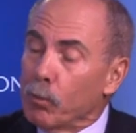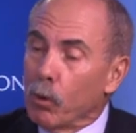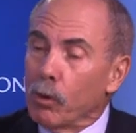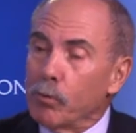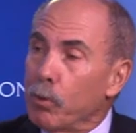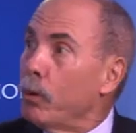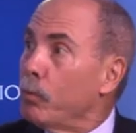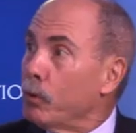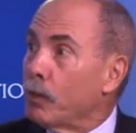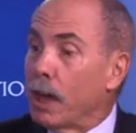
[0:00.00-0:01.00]
more
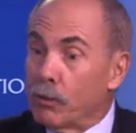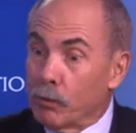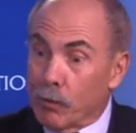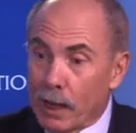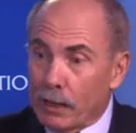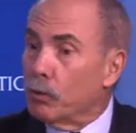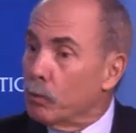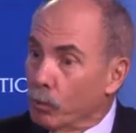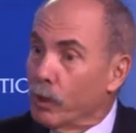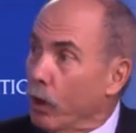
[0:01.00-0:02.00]
important, besides the fact that
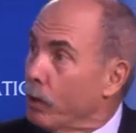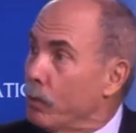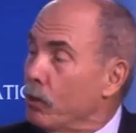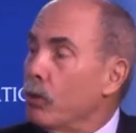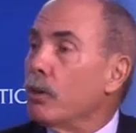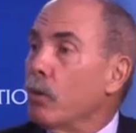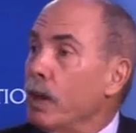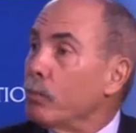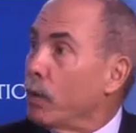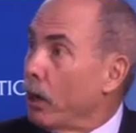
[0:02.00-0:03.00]
we ought to be doing
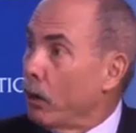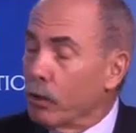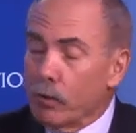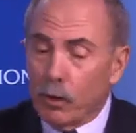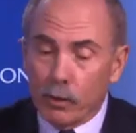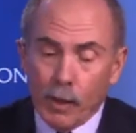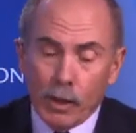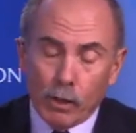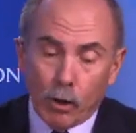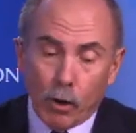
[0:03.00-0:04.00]
right by all of
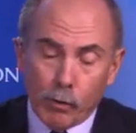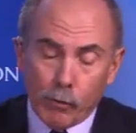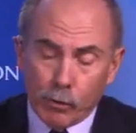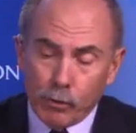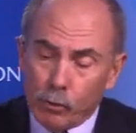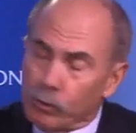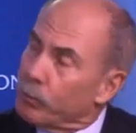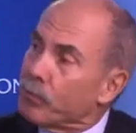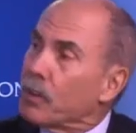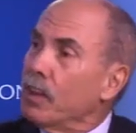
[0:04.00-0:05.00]
our students,
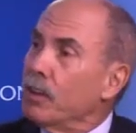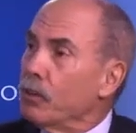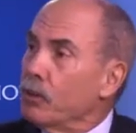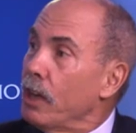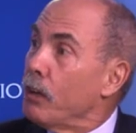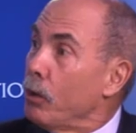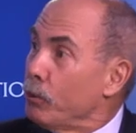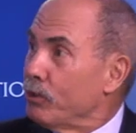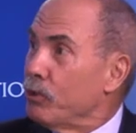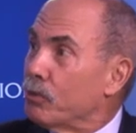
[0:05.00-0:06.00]
is today
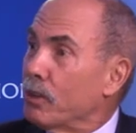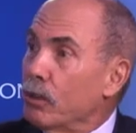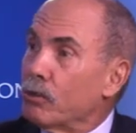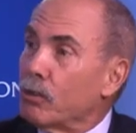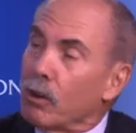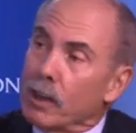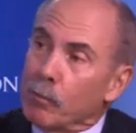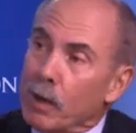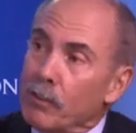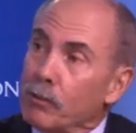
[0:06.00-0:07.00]
those students that you're talking
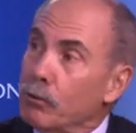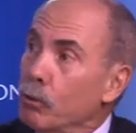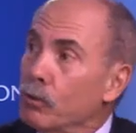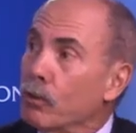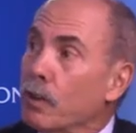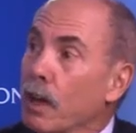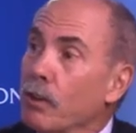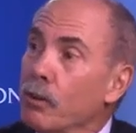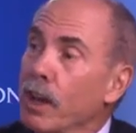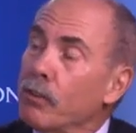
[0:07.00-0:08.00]
about, students of
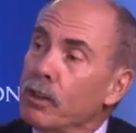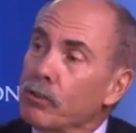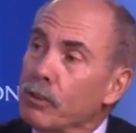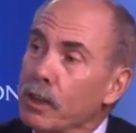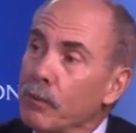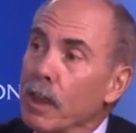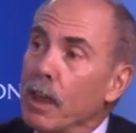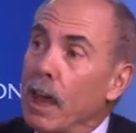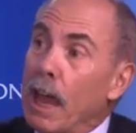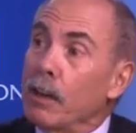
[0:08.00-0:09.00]
color and ethnicity
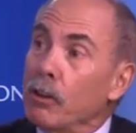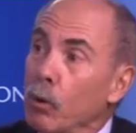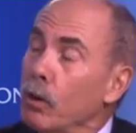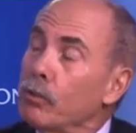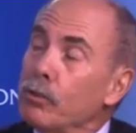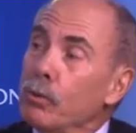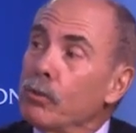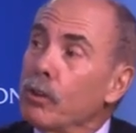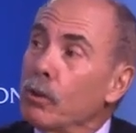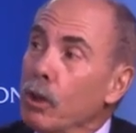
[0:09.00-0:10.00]
and or
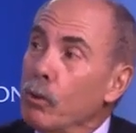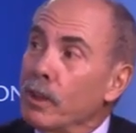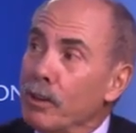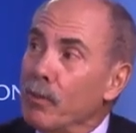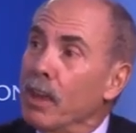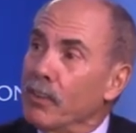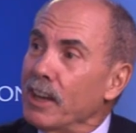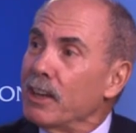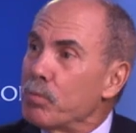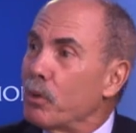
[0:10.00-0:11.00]
students that are low income,
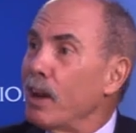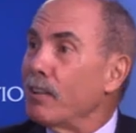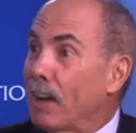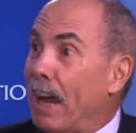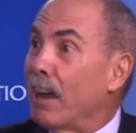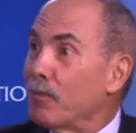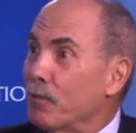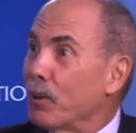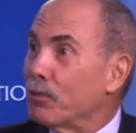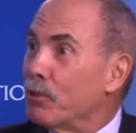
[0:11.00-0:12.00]
they comprise half
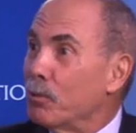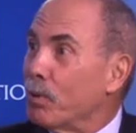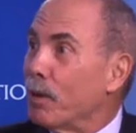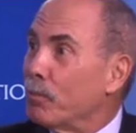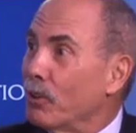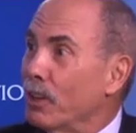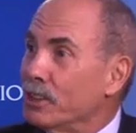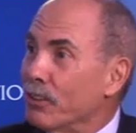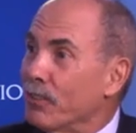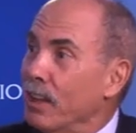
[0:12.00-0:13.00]
of our student
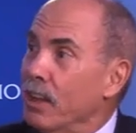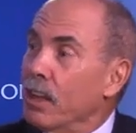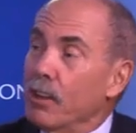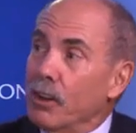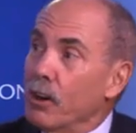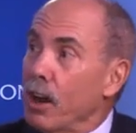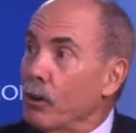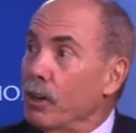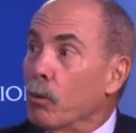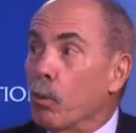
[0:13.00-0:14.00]
population. They're not
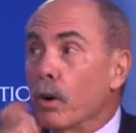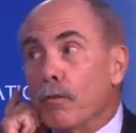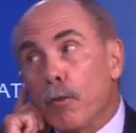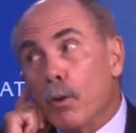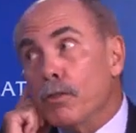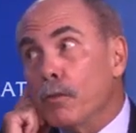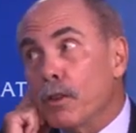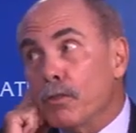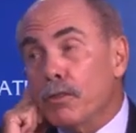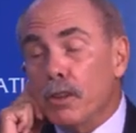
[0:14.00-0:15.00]
only the workforce of
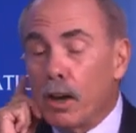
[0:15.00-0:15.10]
this